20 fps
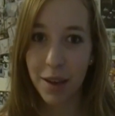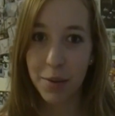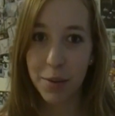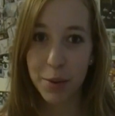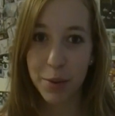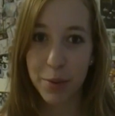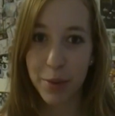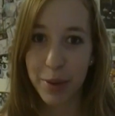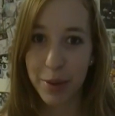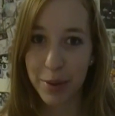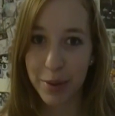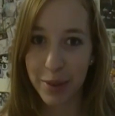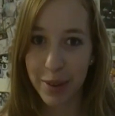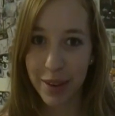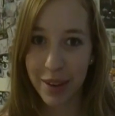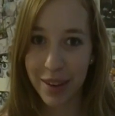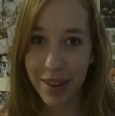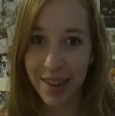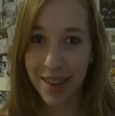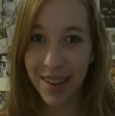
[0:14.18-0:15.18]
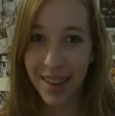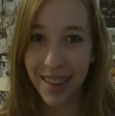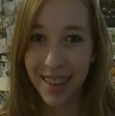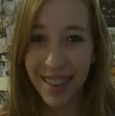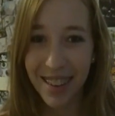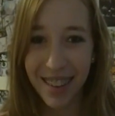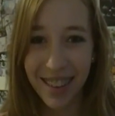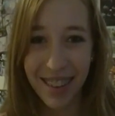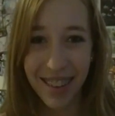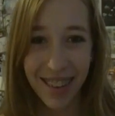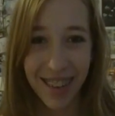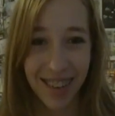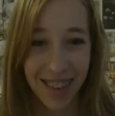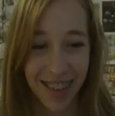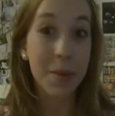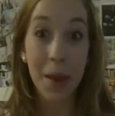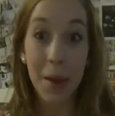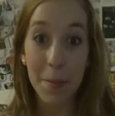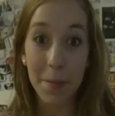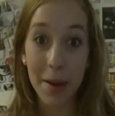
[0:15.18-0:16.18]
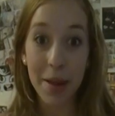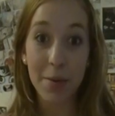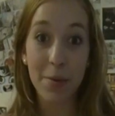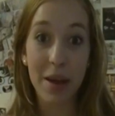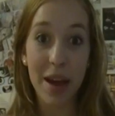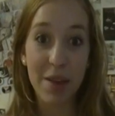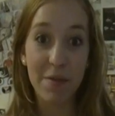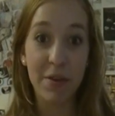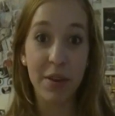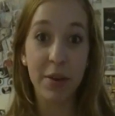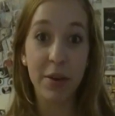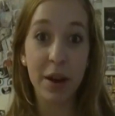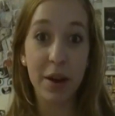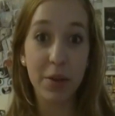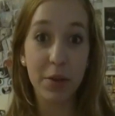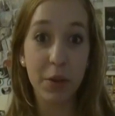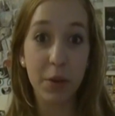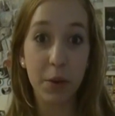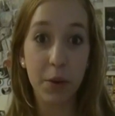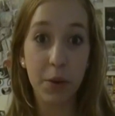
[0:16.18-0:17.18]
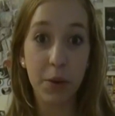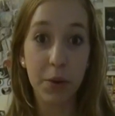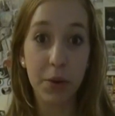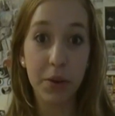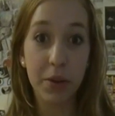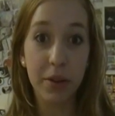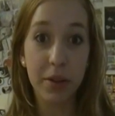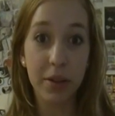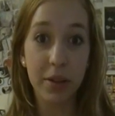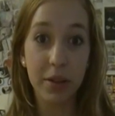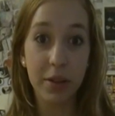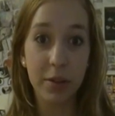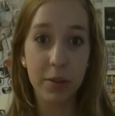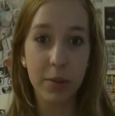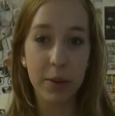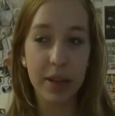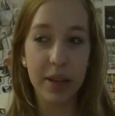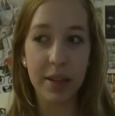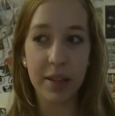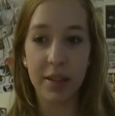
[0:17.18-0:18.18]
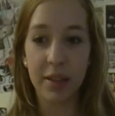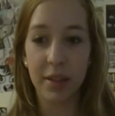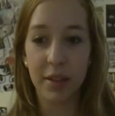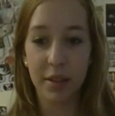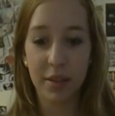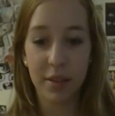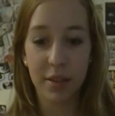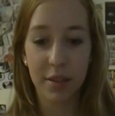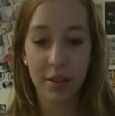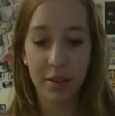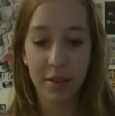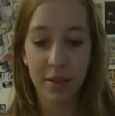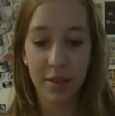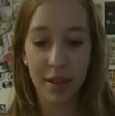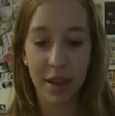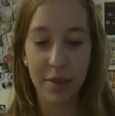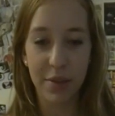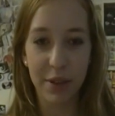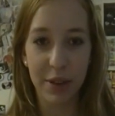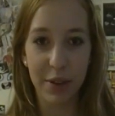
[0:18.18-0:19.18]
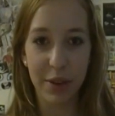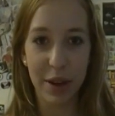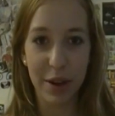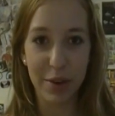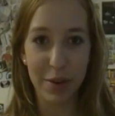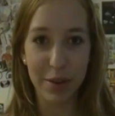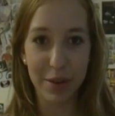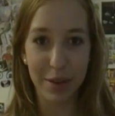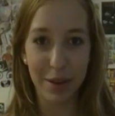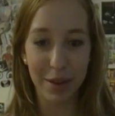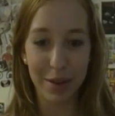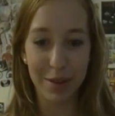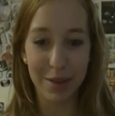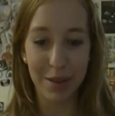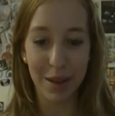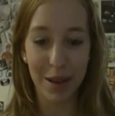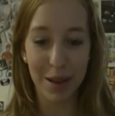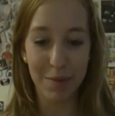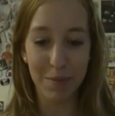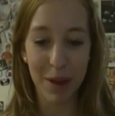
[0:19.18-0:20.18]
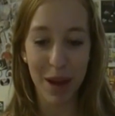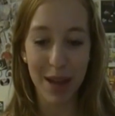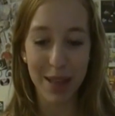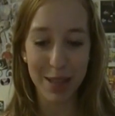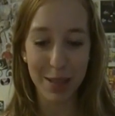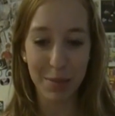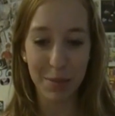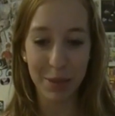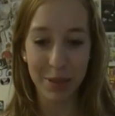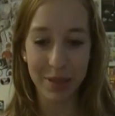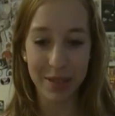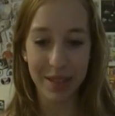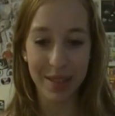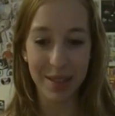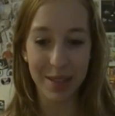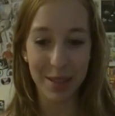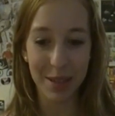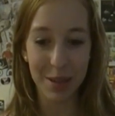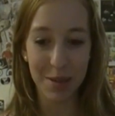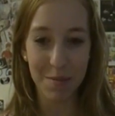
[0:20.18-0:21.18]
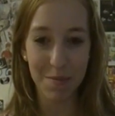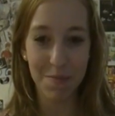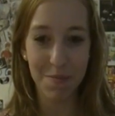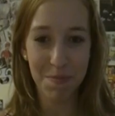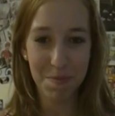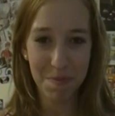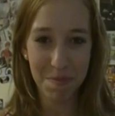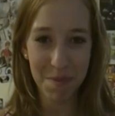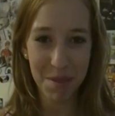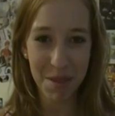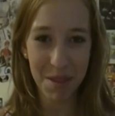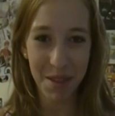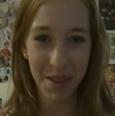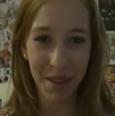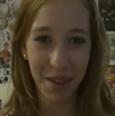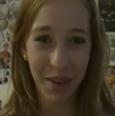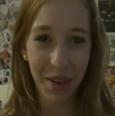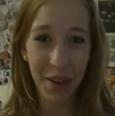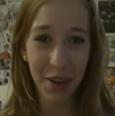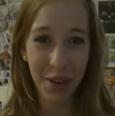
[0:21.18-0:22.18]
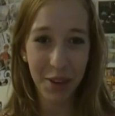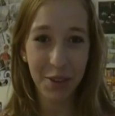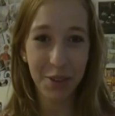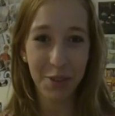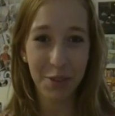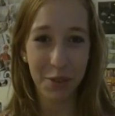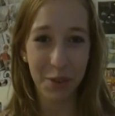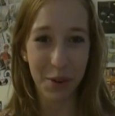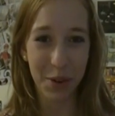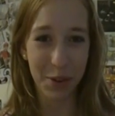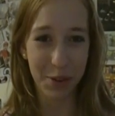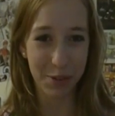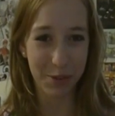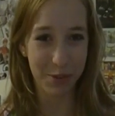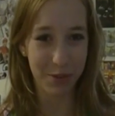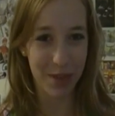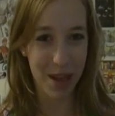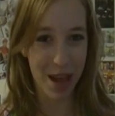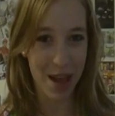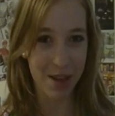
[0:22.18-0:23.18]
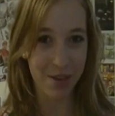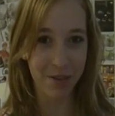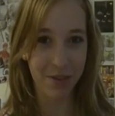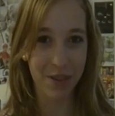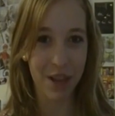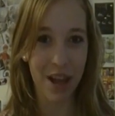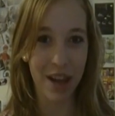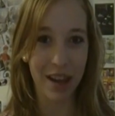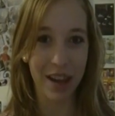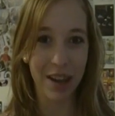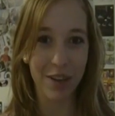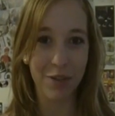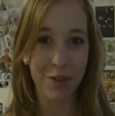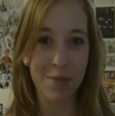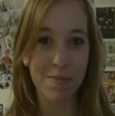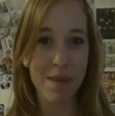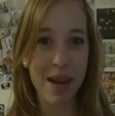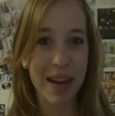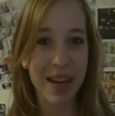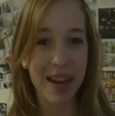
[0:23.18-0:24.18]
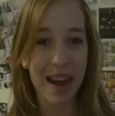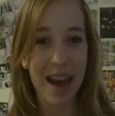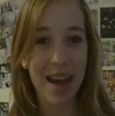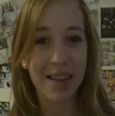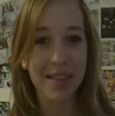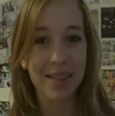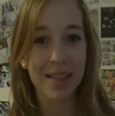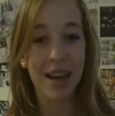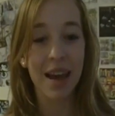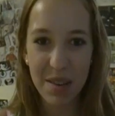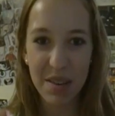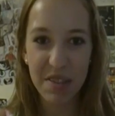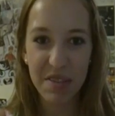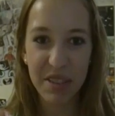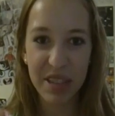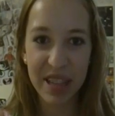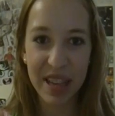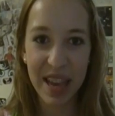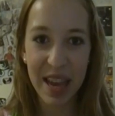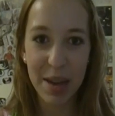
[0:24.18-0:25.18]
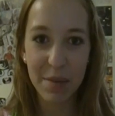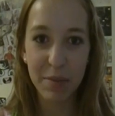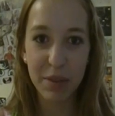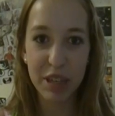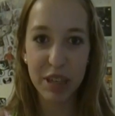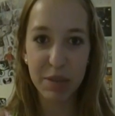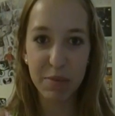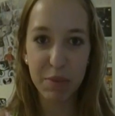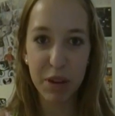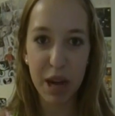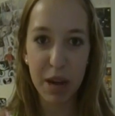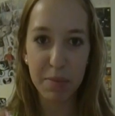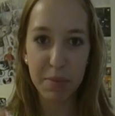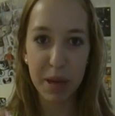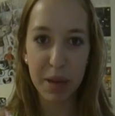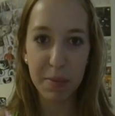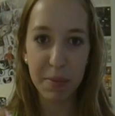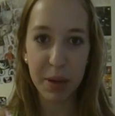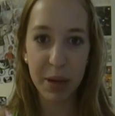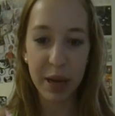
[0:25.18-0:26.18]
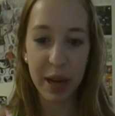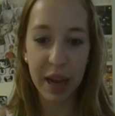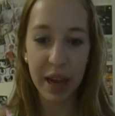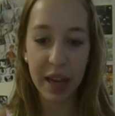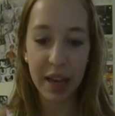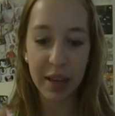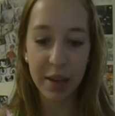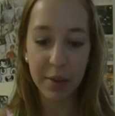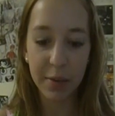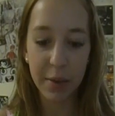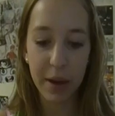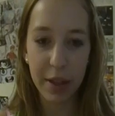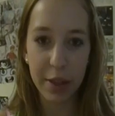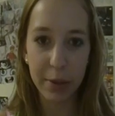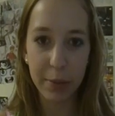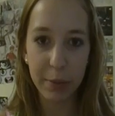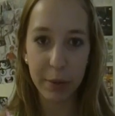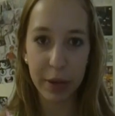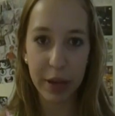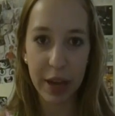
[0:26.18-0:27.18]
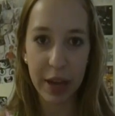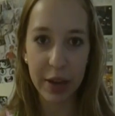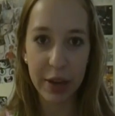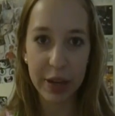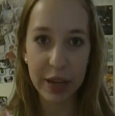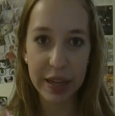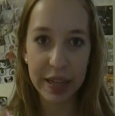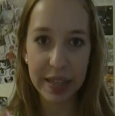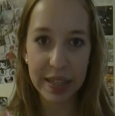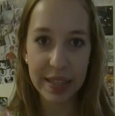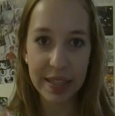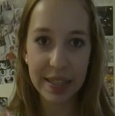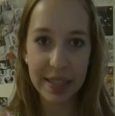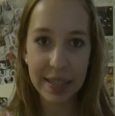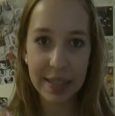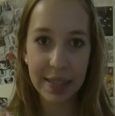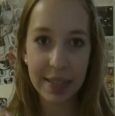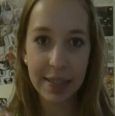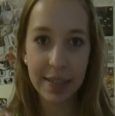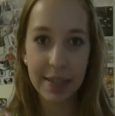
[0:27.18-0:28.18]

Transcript: I was wondering. By the way, I figured out the whole, well, I figured out a possible system for vlogging from my desk. However, the camera is propped up on a rather precarious